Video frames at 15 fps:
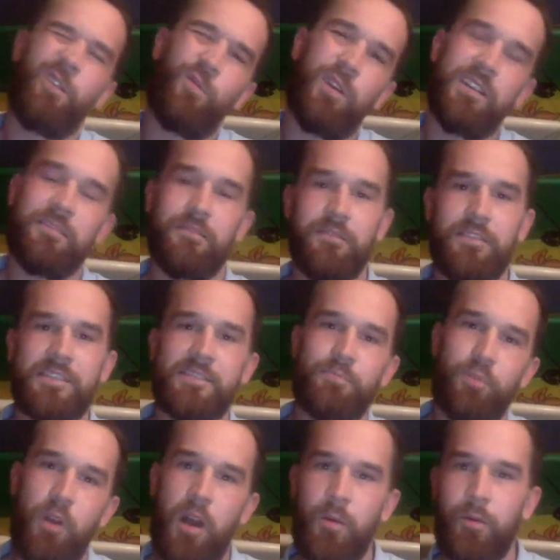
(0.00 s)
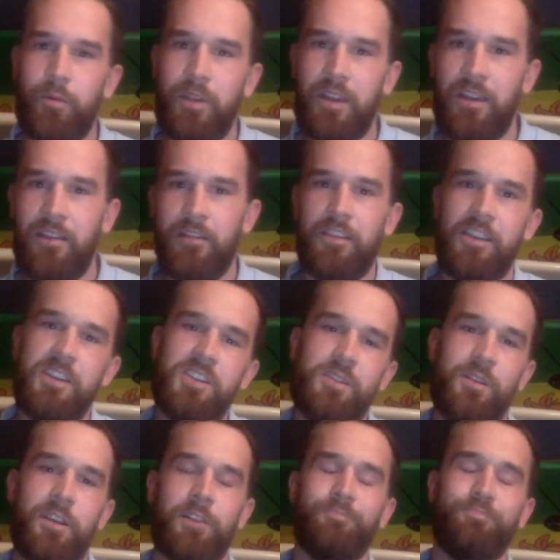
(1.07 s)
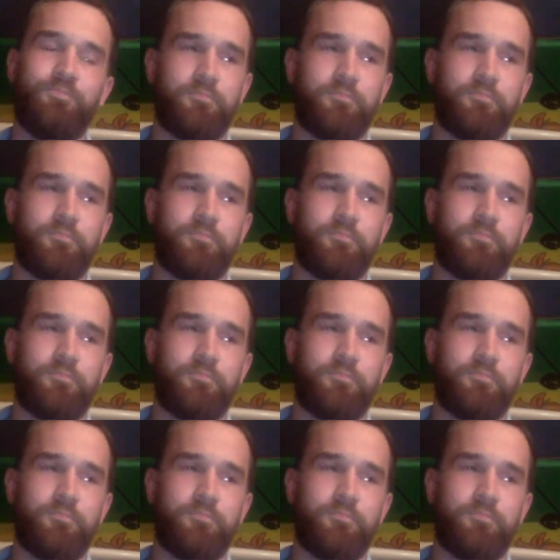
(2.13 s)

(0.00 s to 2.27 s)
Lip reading: what is probably the issue here?